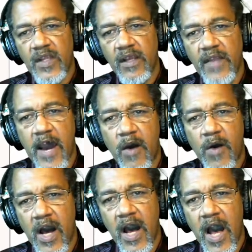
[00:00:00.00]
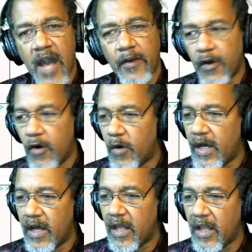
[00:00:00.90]
Now, I don't know.
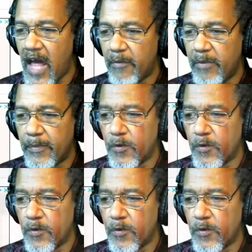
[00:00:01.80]
A lot of people